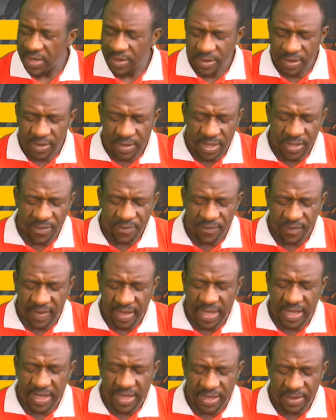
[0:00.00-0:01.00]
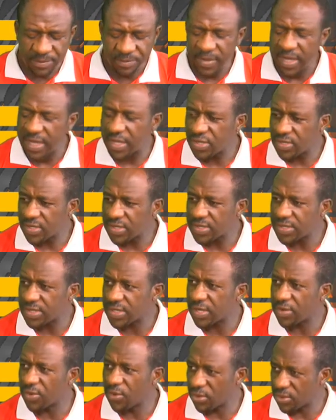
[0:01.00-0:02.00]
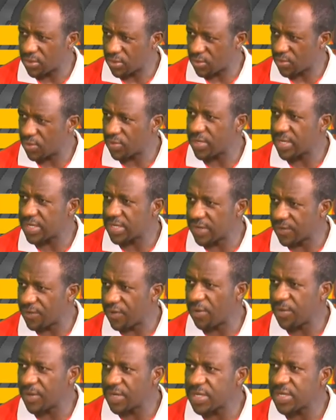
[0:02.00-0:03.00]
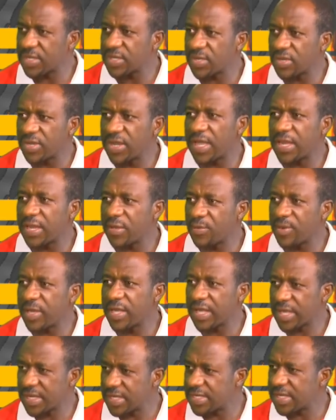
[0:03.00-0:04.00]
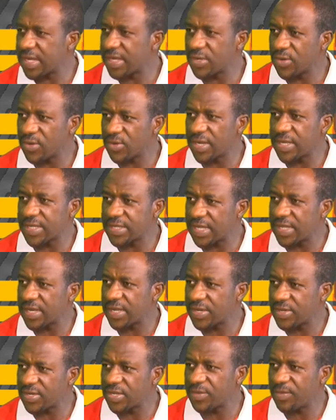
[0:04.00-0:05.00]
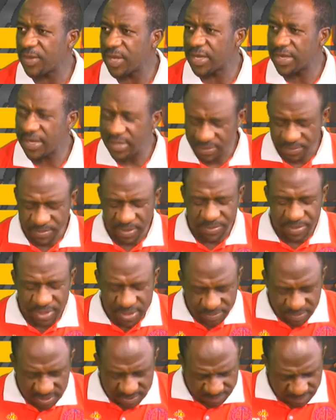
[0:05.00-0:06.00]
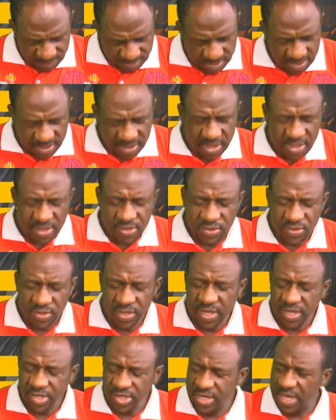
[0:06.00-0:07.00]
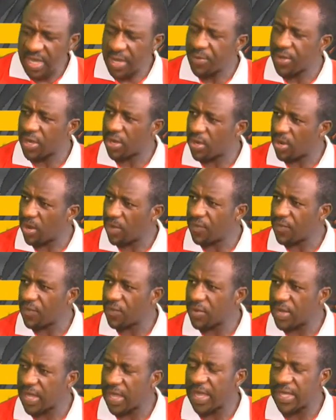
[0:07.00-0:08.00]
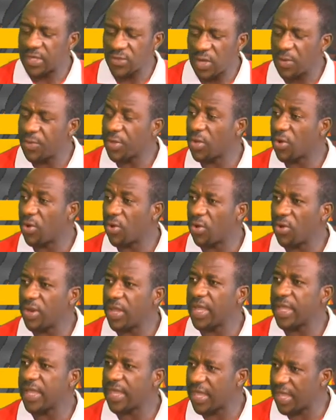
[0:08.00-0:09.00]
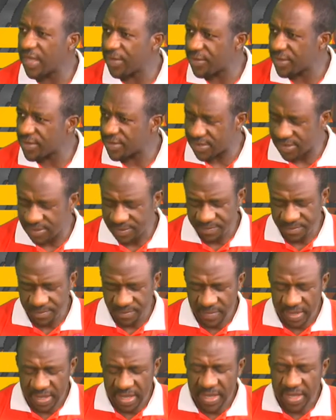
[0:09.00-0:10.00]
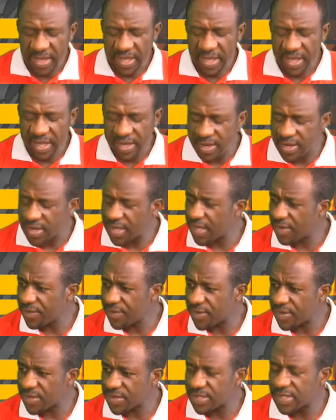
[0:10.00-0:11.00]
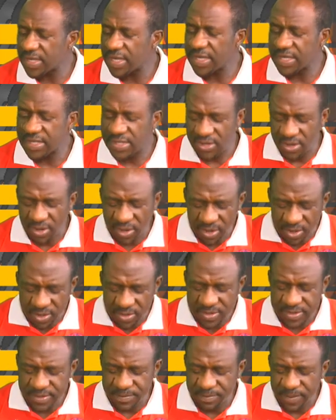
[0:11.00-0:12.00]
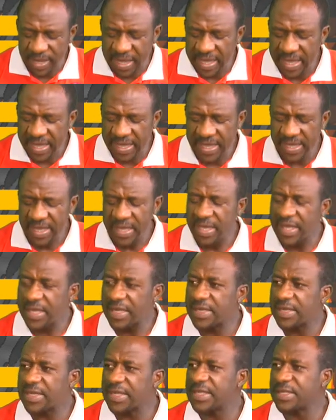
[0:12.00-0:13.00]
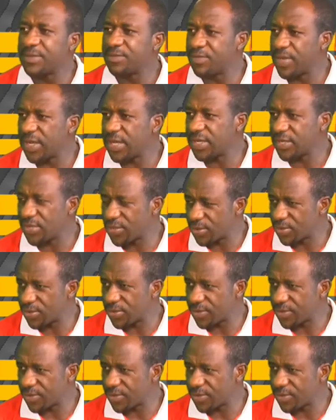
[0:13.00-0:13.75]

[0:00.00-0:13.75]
if I may just go through the deformities so that it will be easier to understand the treatment, permit me. So, a child with clubfoot has what we call a cavus. A cavus is caused by this big toe.